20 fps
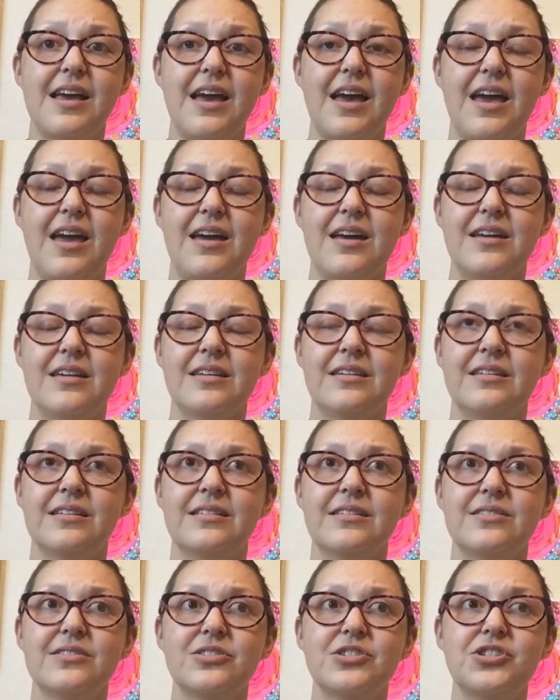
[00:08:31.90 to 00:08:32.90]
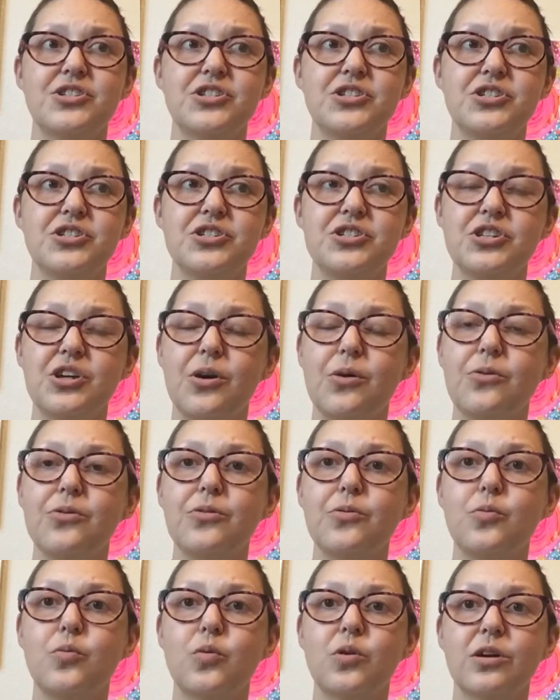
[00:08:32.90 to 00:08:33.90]
and show
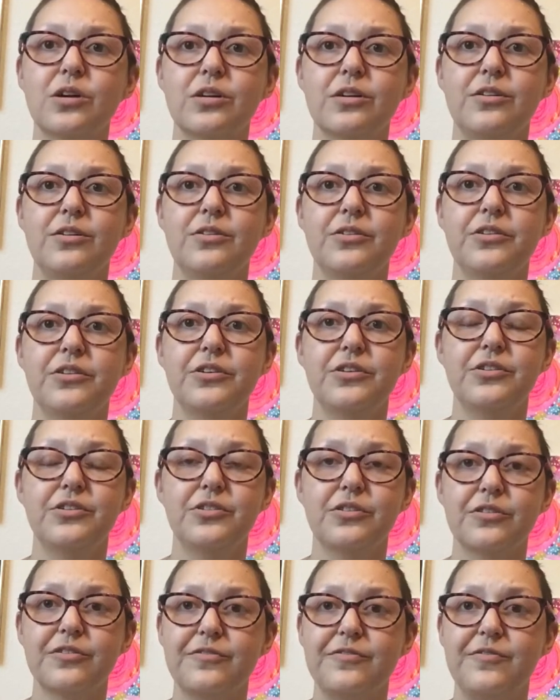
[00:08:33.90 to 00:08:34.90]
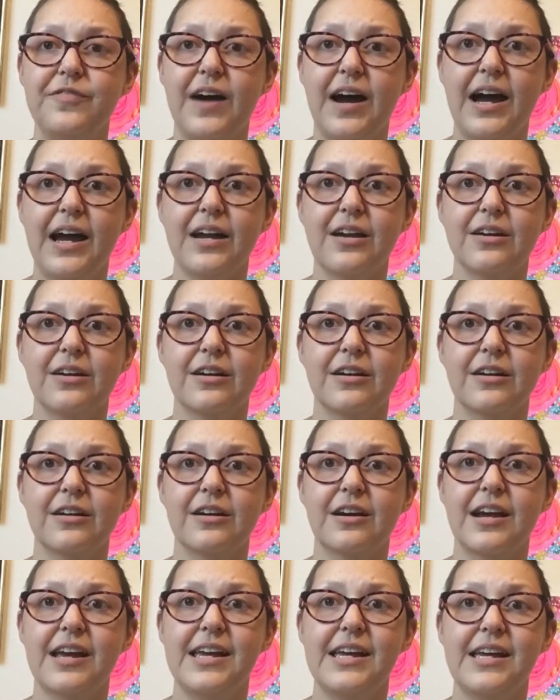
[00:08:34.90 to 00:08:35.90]
the world your
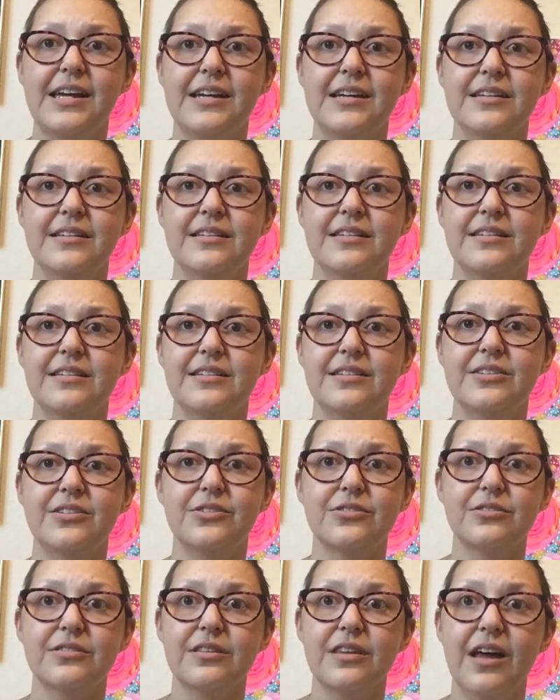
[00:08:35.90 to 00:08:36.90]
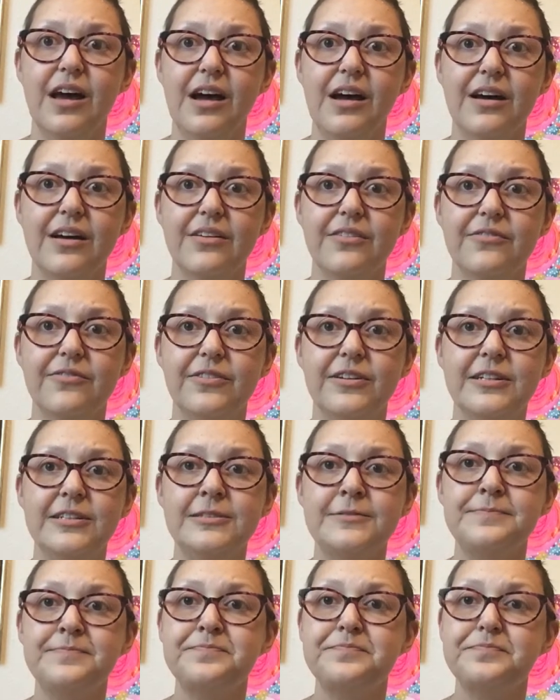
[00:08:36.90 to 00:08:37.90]
fire and your love.
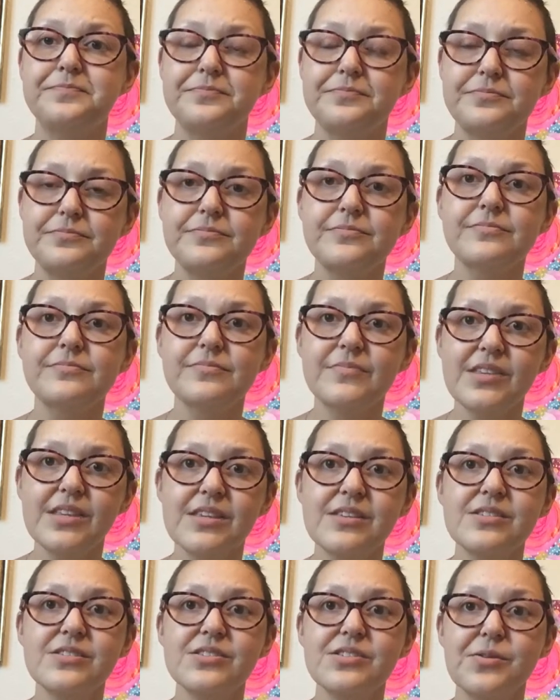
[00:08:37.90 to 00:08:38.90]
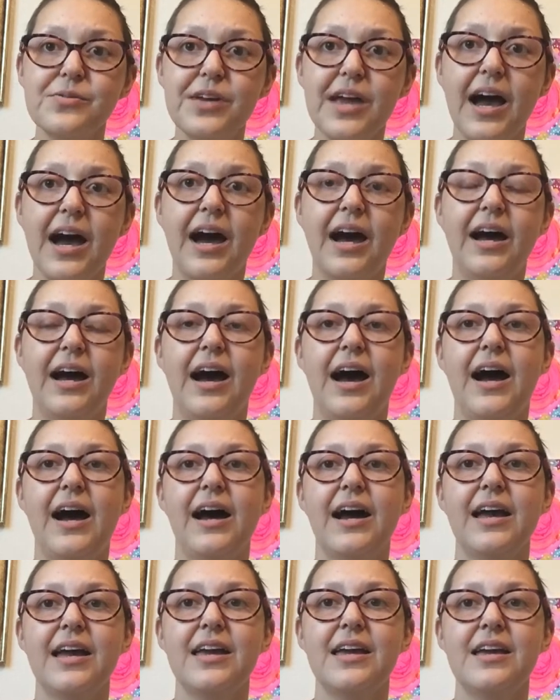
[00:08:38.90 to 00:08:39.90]
So yeah,
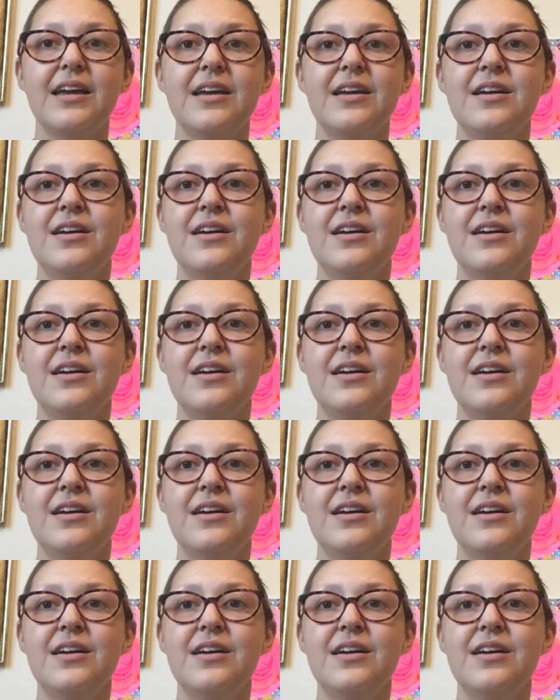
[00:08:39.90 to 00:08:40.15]
I